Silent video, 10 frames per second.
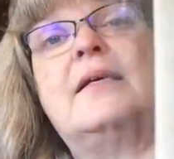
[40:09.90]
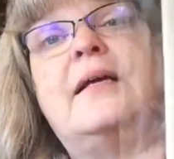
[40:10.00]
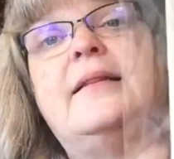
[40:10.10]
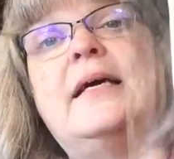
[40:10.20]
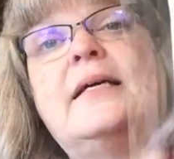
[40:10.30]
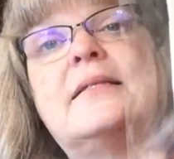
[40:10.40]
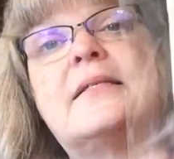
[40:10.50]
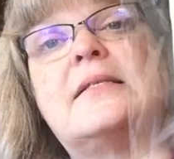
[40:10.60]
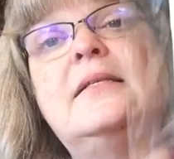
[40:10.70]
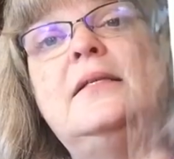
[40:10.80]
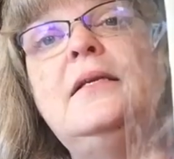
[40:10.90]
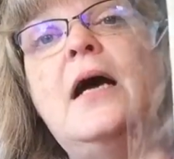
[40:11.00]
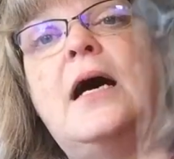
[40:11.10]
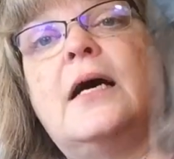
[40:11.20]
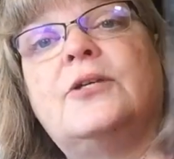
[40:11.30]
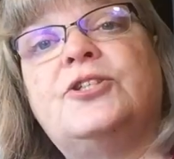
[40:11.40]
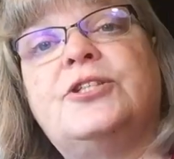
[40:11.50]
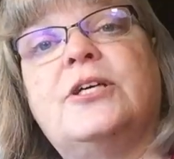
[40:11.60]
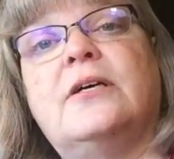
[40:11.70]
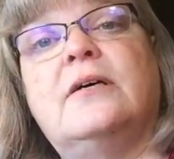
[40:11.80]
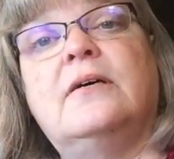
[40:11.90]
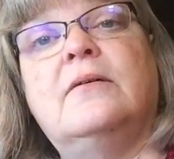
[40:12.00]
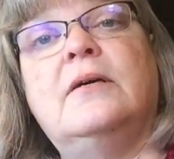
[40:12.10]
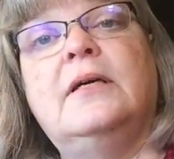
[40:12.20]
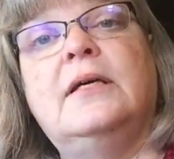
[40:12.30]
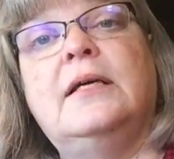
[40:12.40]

And that does not show